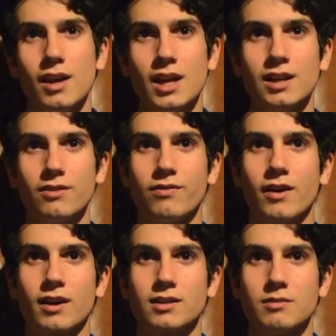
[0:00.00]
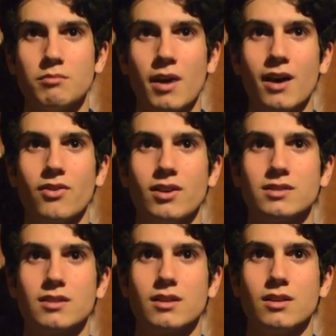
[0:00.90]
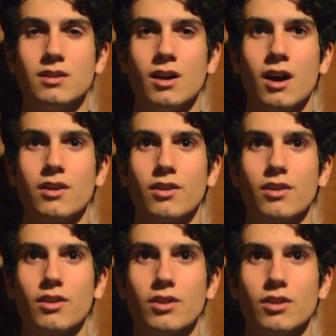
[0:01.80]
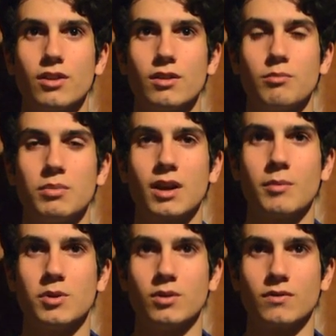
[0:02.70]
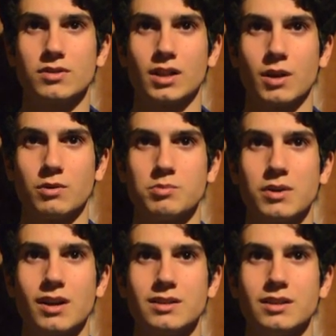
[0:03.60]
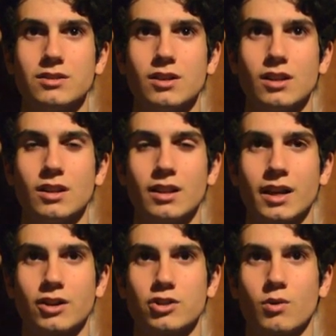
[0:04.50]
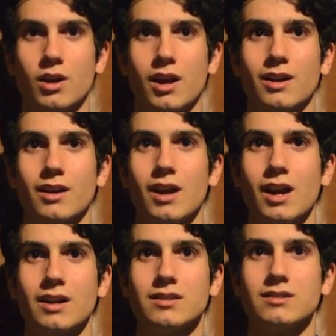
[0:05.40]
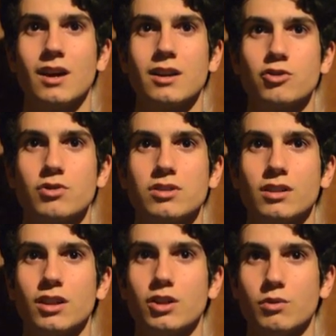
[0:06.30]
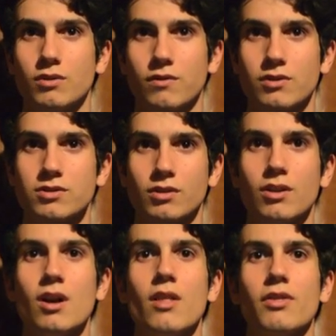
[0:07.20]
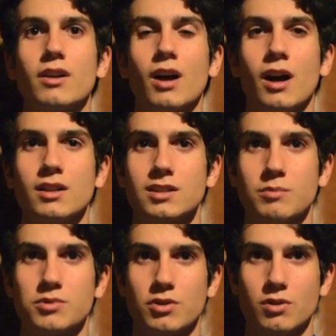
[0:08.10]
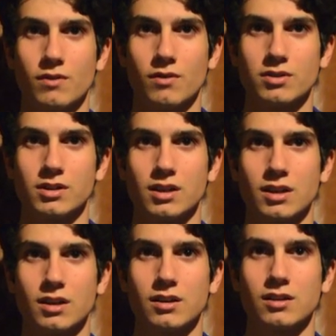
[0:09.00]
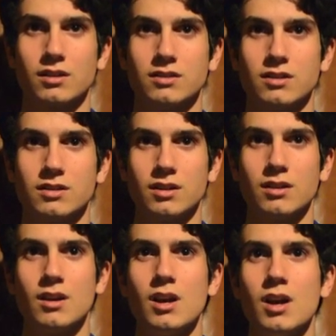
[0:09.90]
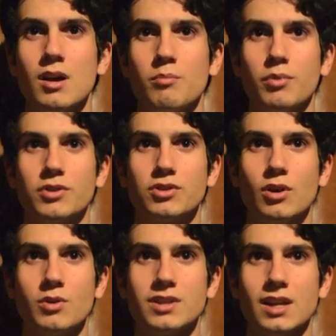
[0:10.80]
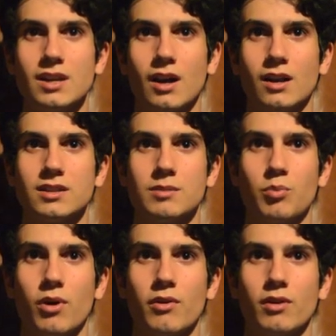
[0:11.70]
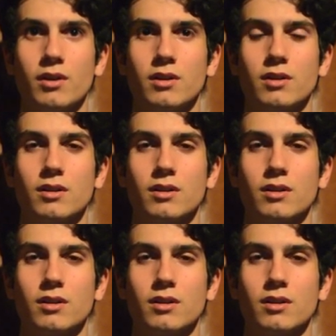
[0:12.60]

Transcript: In effect, math has not become a universal language because it is a, like a shorthand and is not intrinsically universal. The concepts are universally consistent, but so is any concept, whether